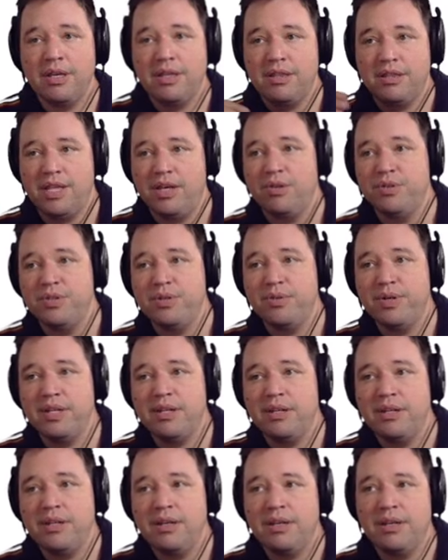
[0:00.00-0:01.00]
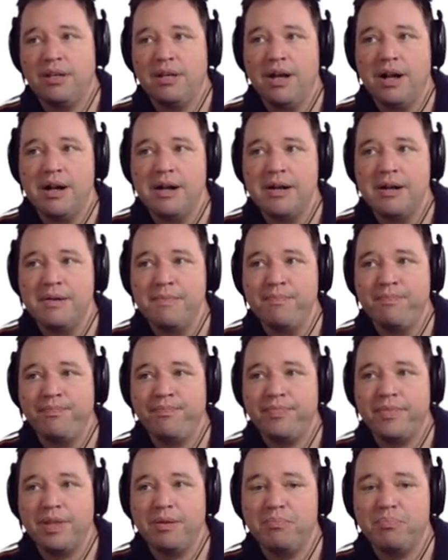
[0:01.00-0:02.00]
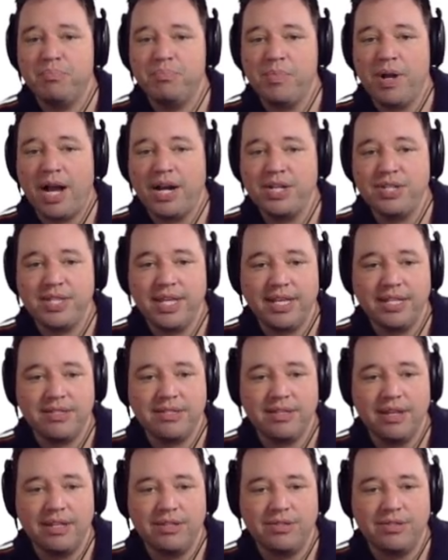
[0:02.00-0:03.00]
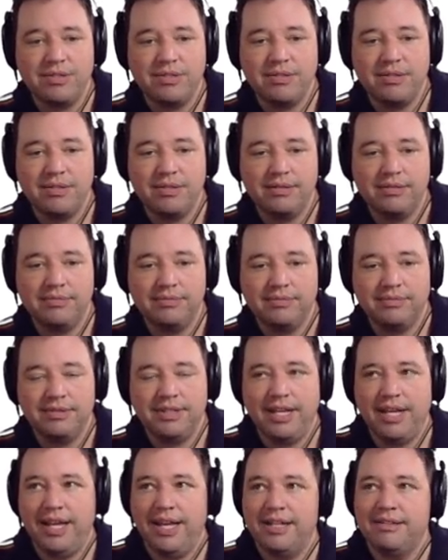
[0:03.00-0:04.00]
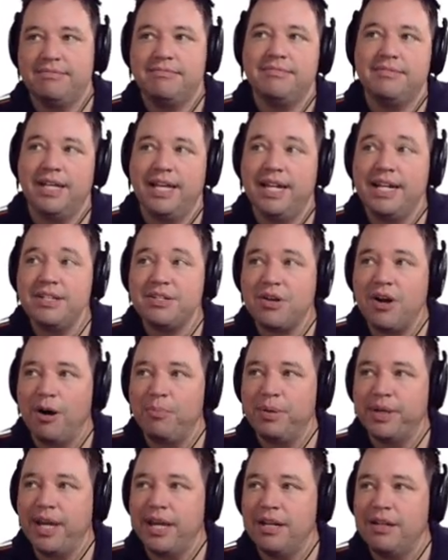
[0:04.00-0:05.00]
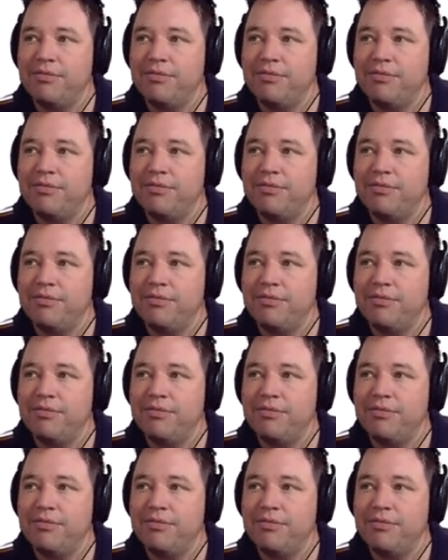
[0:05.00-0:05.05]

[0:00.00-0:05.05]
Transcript: They'll do it. I just think it is complicated.